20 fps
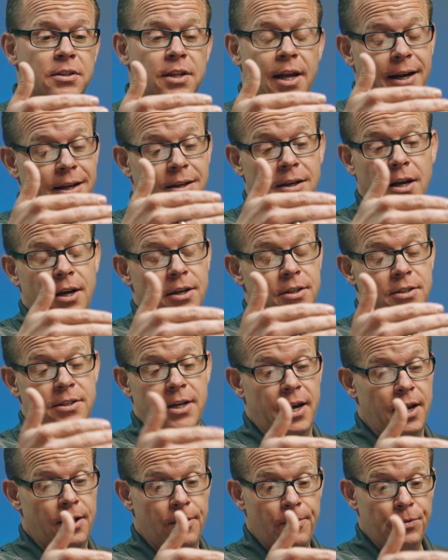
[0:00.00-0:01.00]
Like
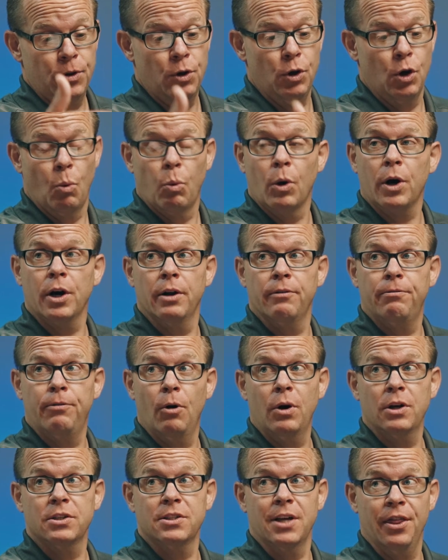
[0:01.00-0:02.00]
say, we're going to
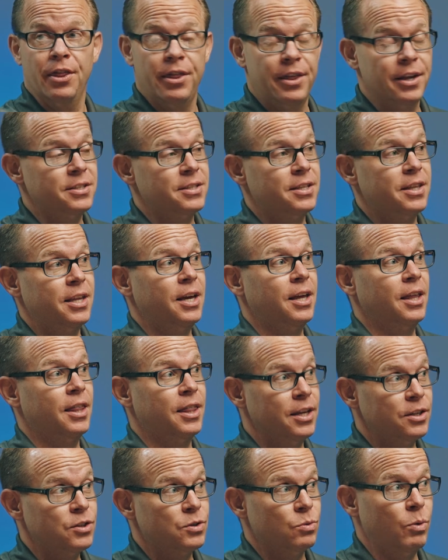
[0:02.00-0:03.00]
focus on this thing
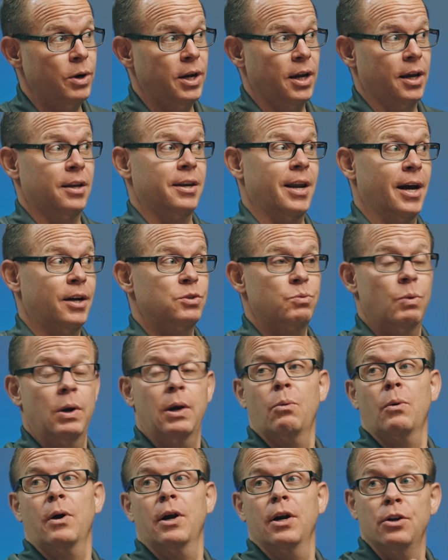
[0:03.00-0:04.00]
this week. Next
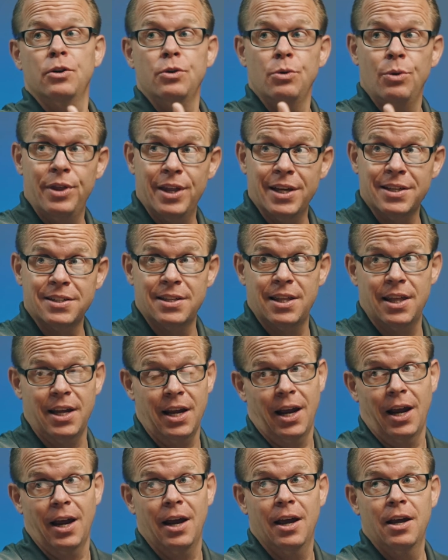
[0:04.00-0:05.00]
week we're going to do this
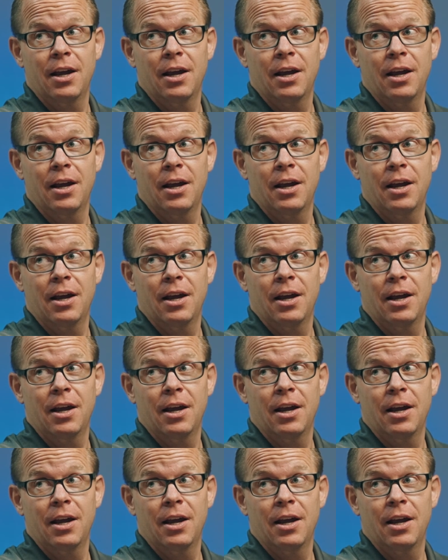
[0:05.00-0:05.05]
thing.